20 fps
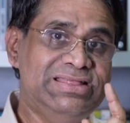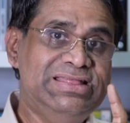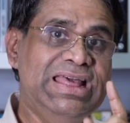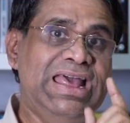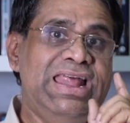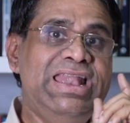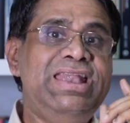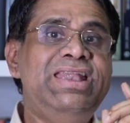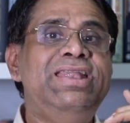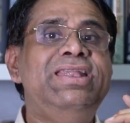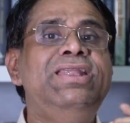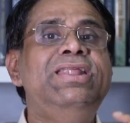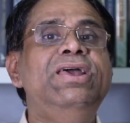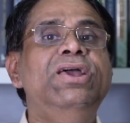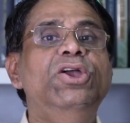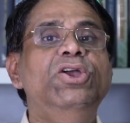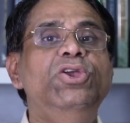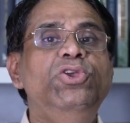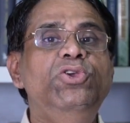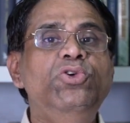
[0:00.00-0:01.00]
then
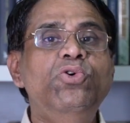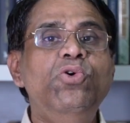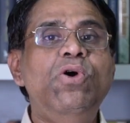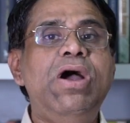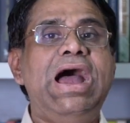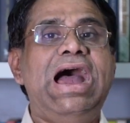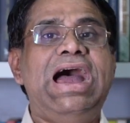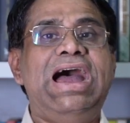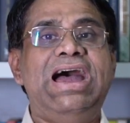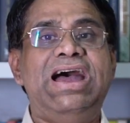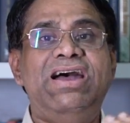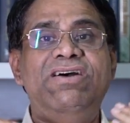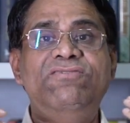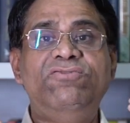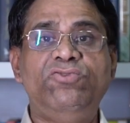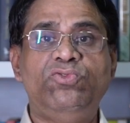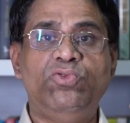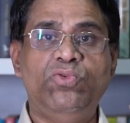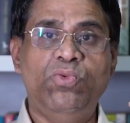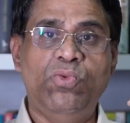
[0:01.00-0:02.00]
you have
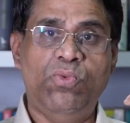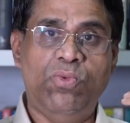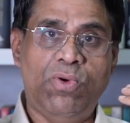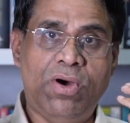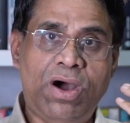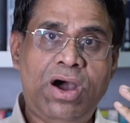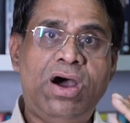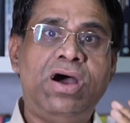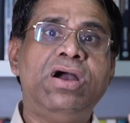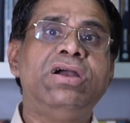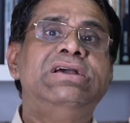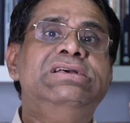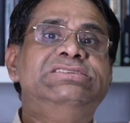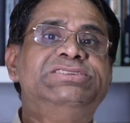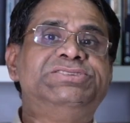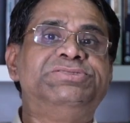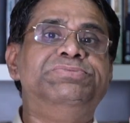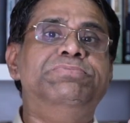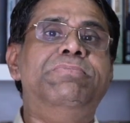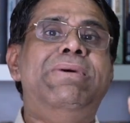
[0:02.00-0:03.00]
to work
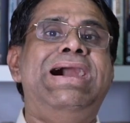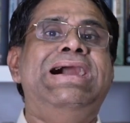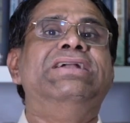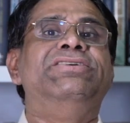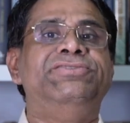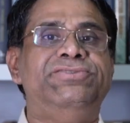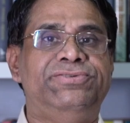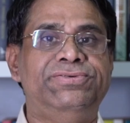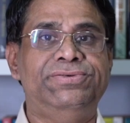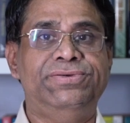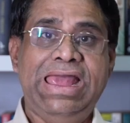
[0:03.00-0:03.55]
smart